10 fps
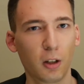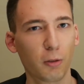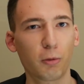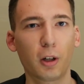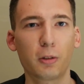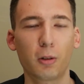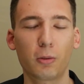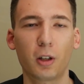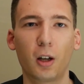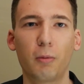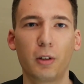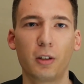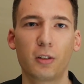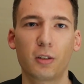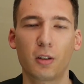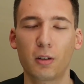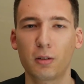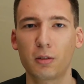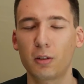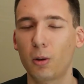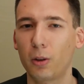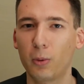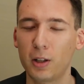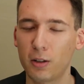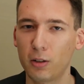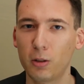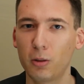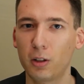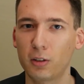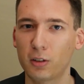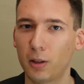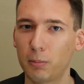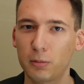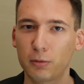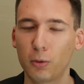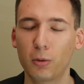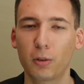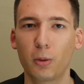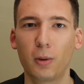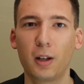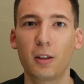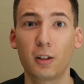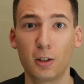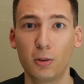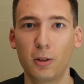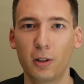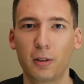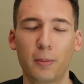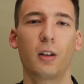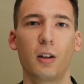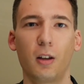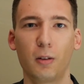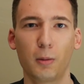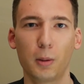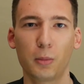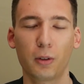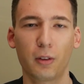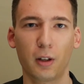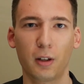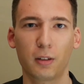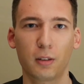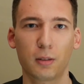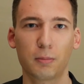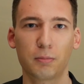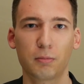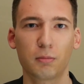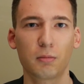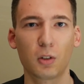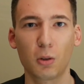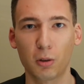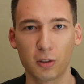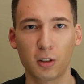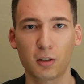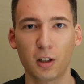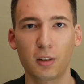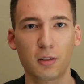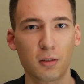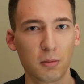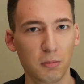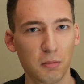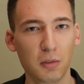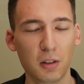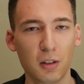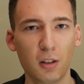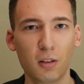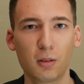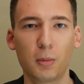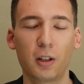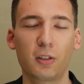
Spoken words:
find your own confidence. There's no other way you can do it except for the way that you do it. And remember that your success is my